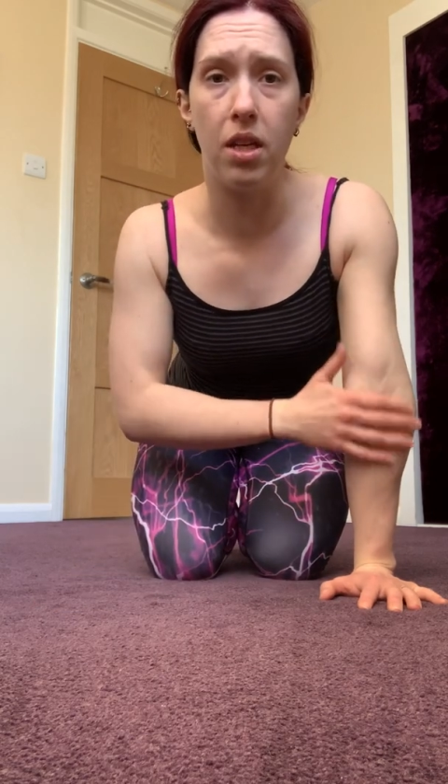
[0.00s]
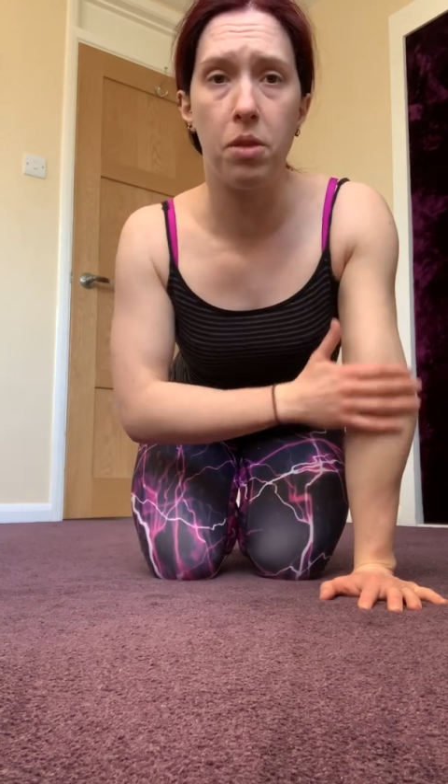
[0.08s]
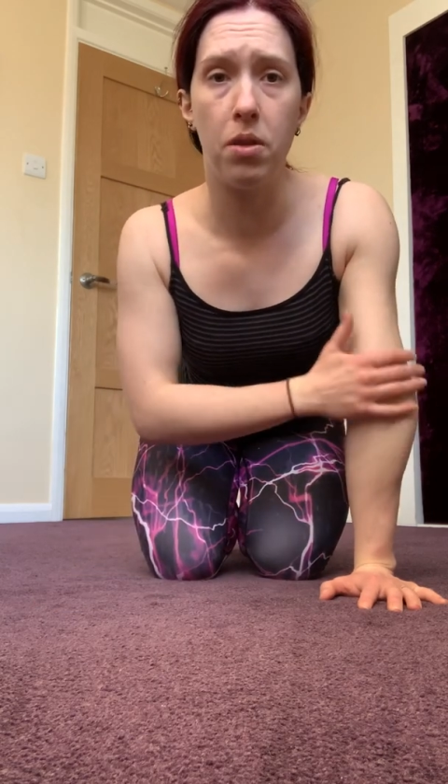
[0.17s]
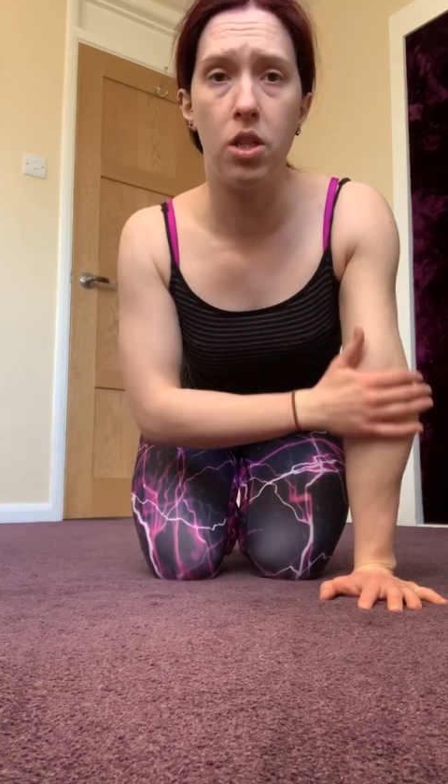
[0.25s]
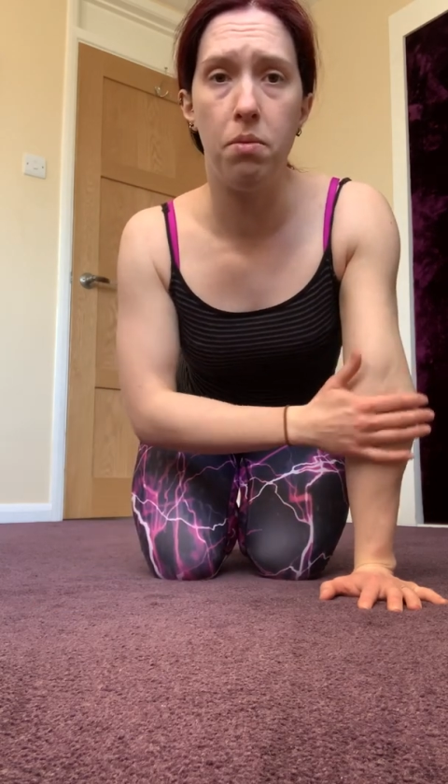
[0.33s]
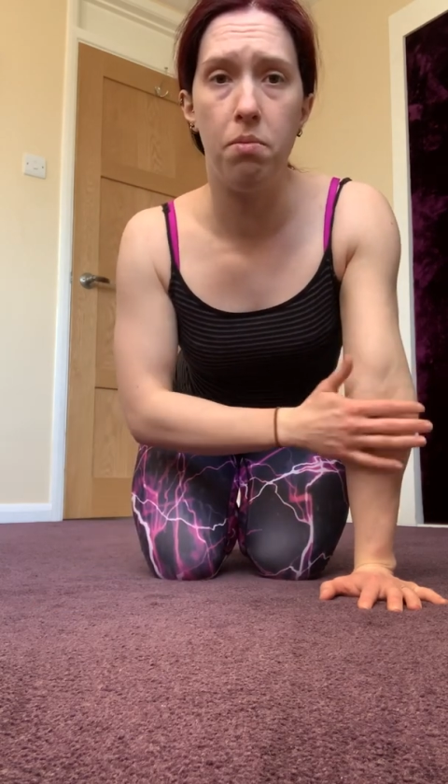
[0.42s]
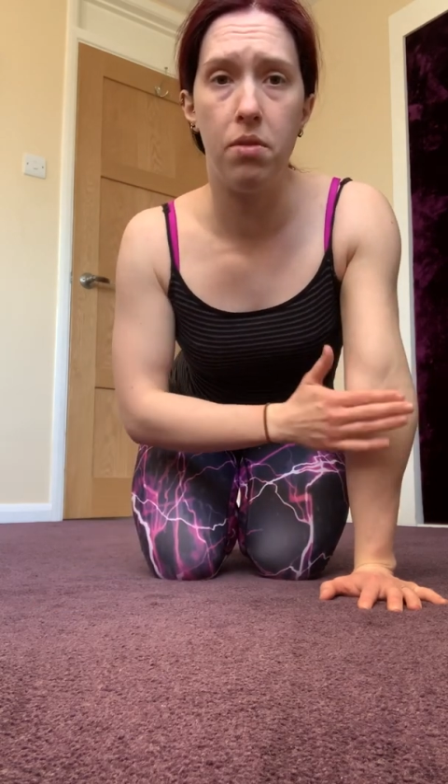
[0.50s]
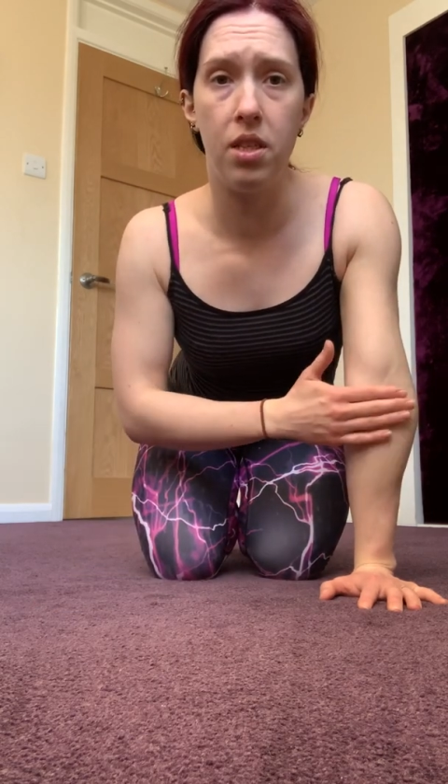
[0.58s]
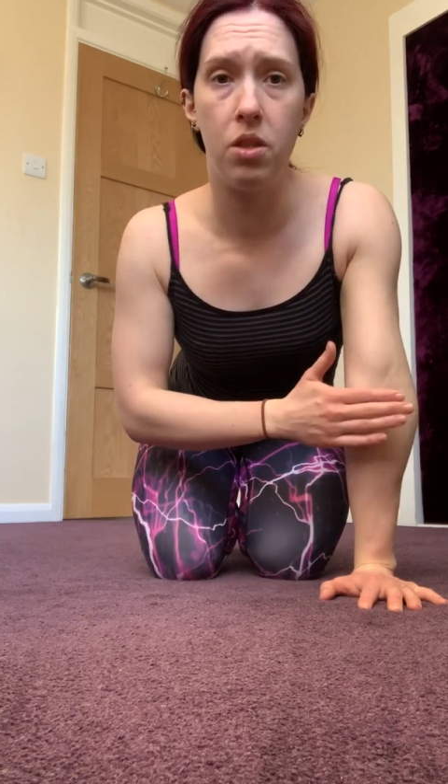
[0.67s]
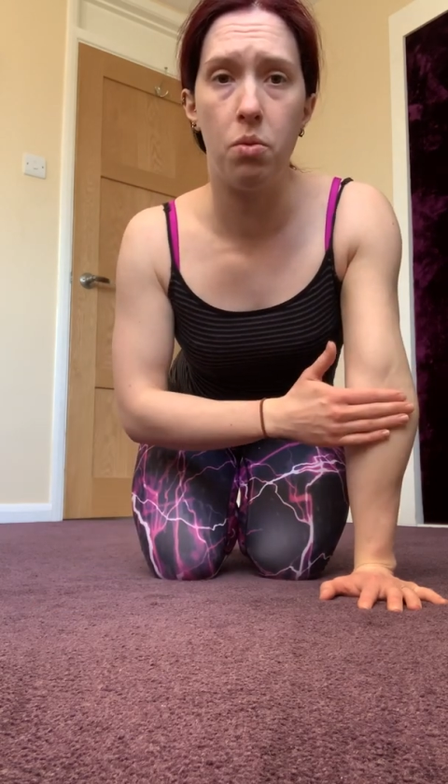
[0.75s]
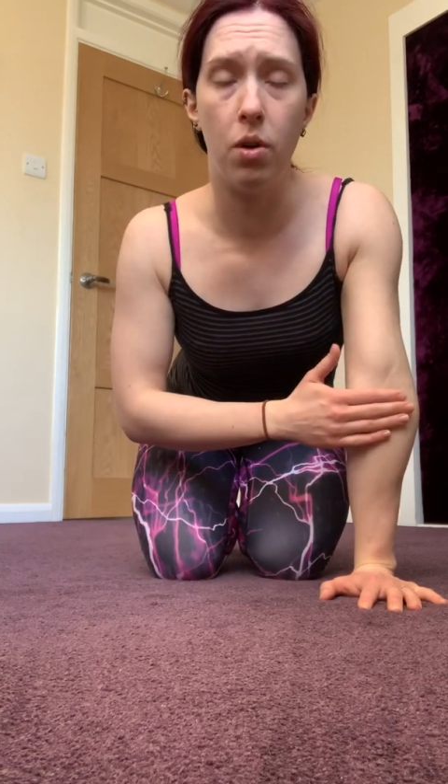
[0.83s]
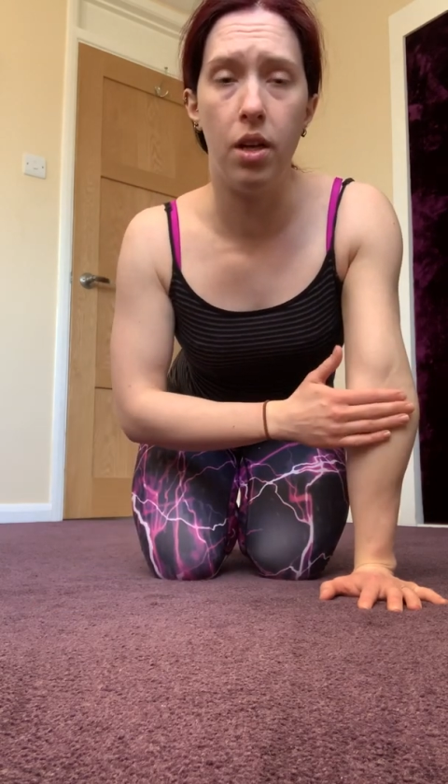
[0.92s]
especially
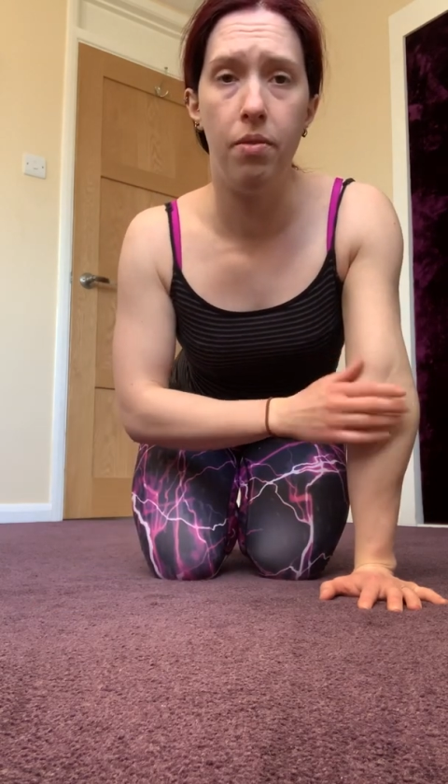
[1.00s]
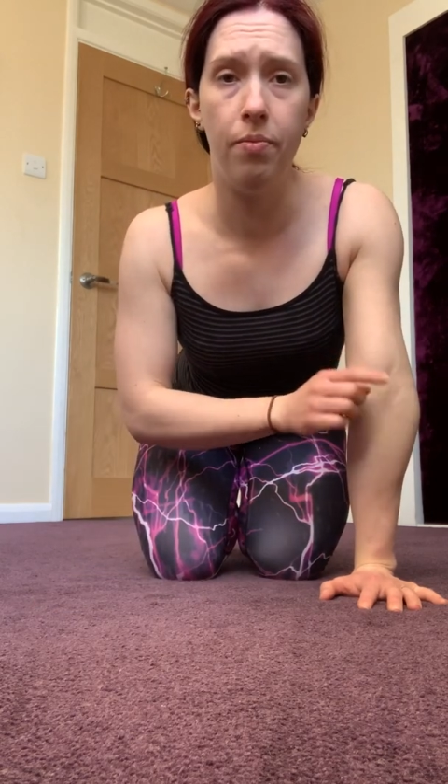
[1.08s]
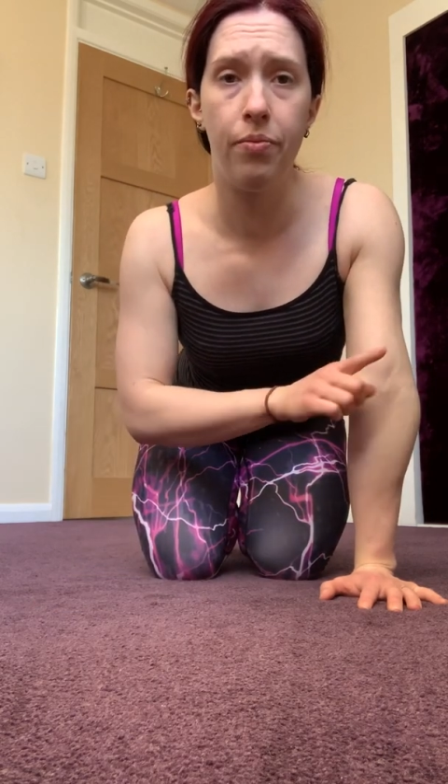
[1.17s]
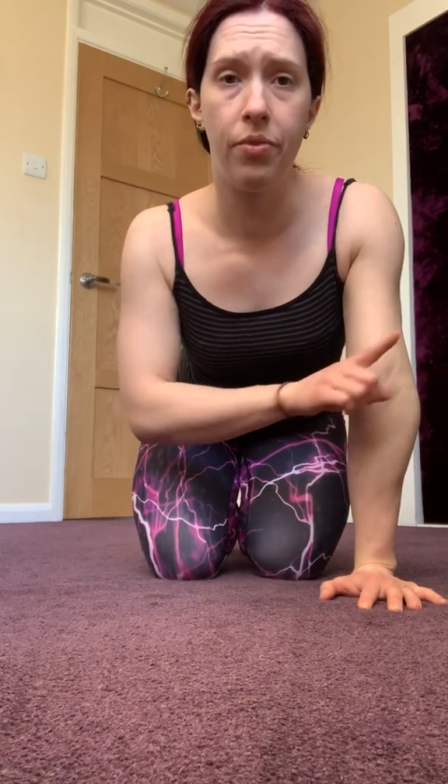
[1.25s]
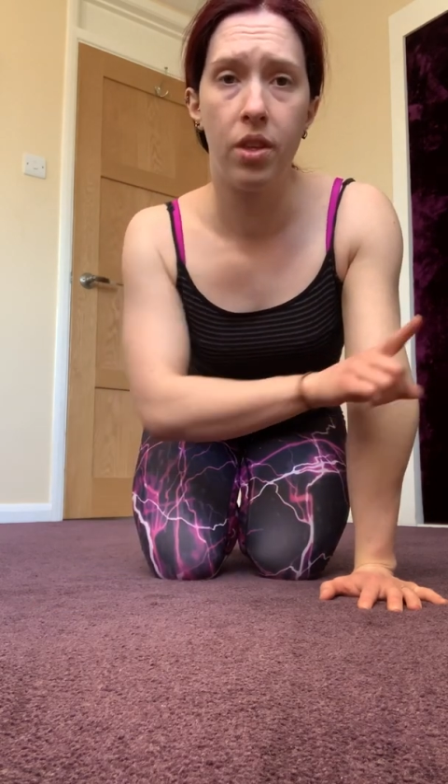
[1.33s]
this one,